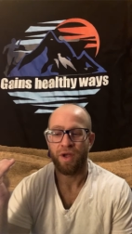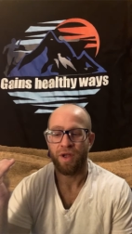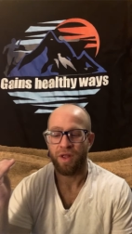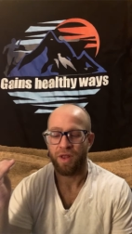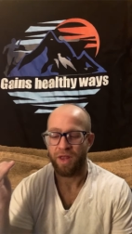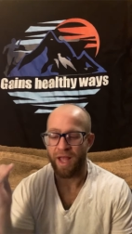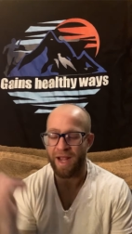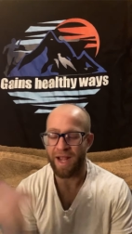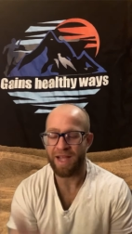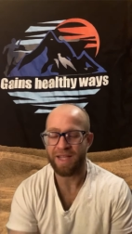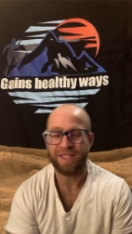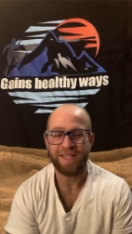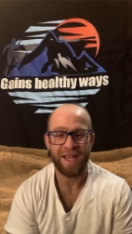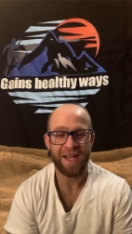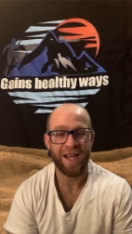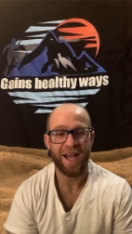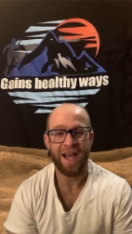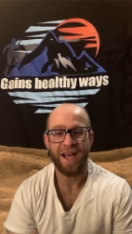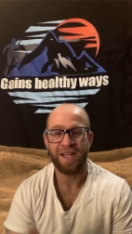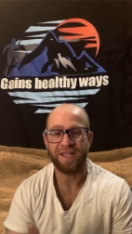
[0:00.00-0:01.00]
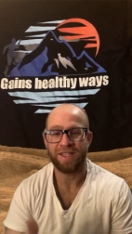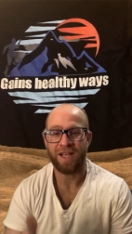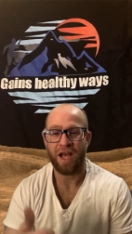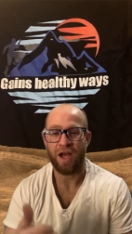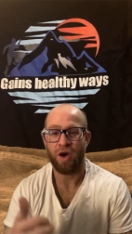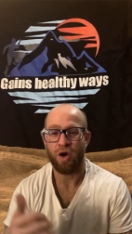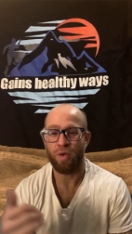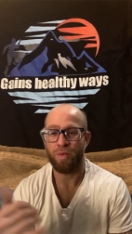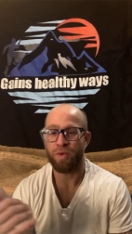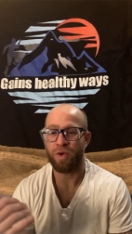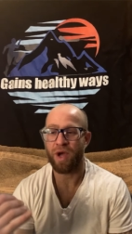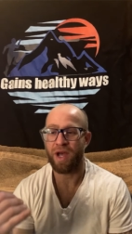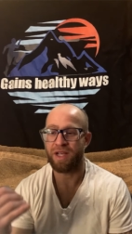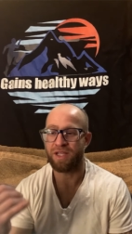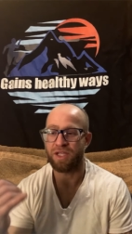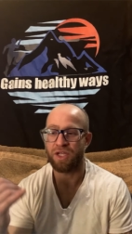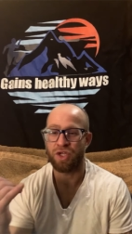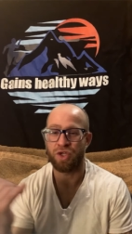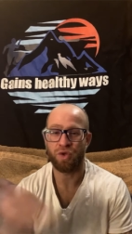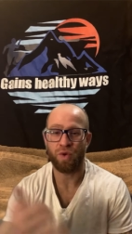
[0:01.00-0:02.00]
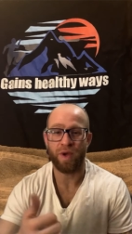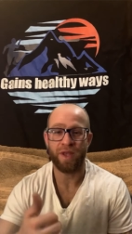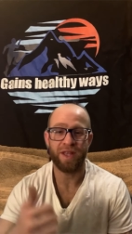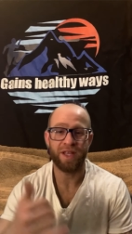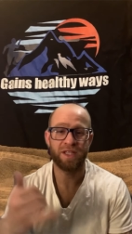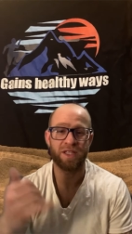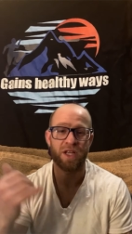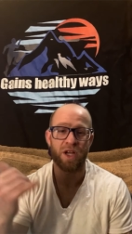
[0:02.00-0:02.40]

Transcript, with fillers: like I said, guys, I hope you guys enjoyed this,